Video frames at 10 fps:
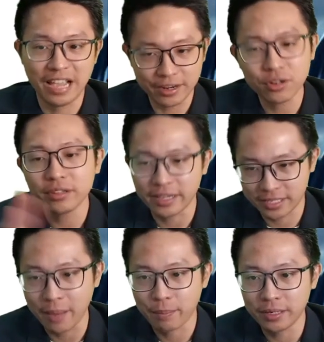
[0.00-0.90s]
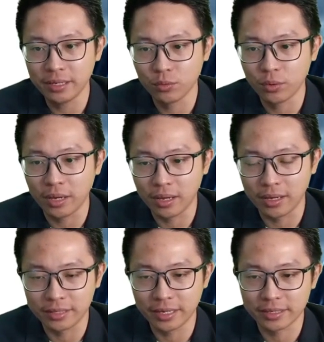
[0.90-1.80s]
I know there's happening.
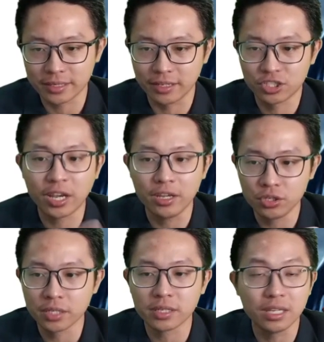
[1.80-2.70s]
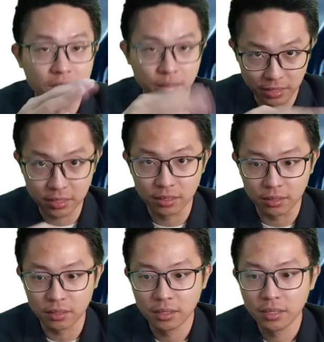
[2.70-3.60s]
There's changes in the
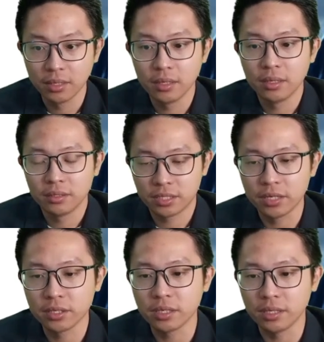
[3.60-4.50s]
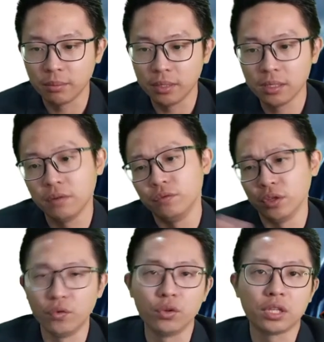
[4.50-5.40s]
middle.
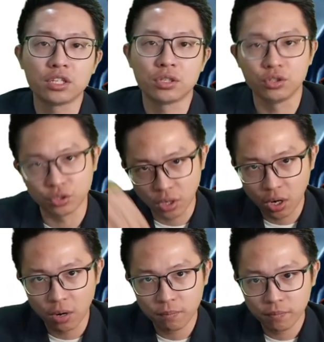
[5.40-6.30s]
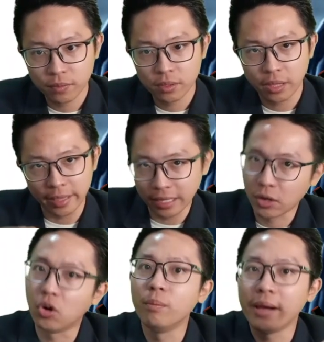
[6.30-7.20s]
The voltage drop and
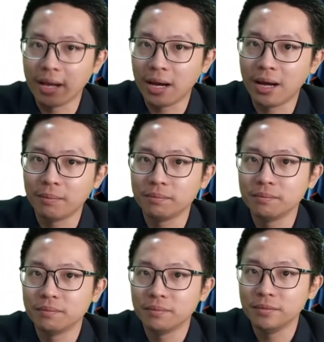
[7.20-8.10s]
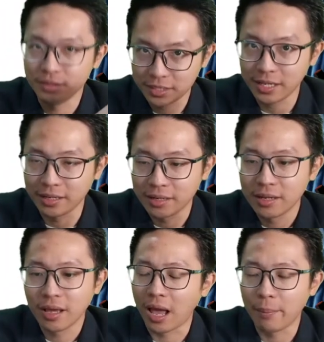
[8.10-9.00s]
then go back up, isn't it?
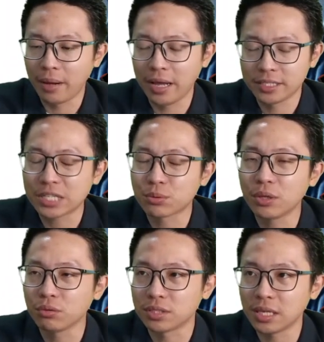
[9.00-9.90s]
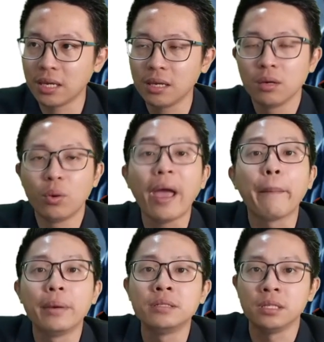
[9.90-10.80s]
But I just want to say what
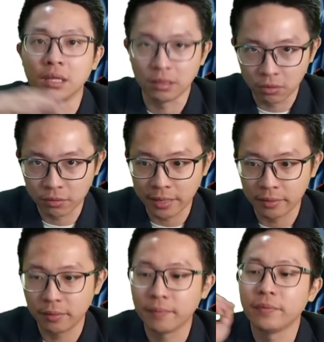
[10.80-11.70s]
happens in the long run.